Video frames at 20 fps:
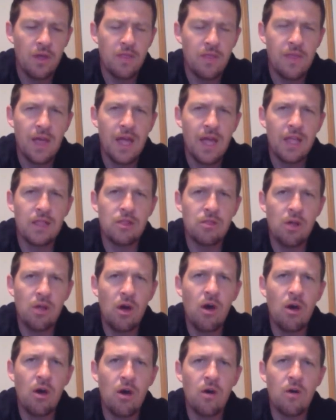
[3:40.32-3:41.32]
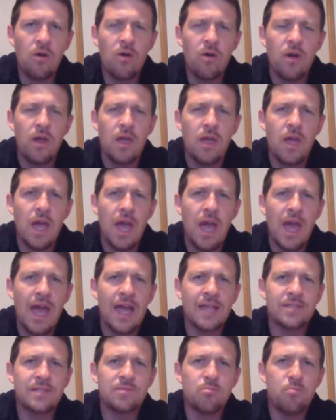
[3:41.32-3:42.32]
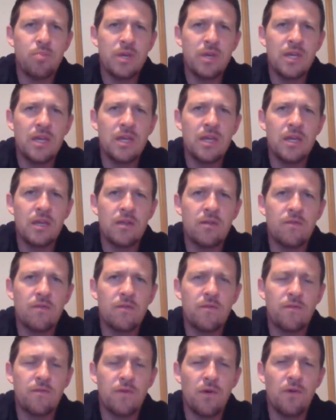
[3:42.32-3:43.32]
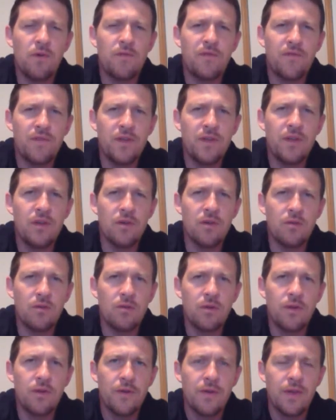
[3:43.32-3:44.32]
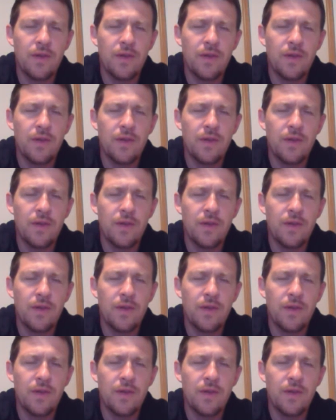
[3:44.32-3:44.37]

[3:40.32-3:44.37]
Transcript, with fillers: That law has been fulfilled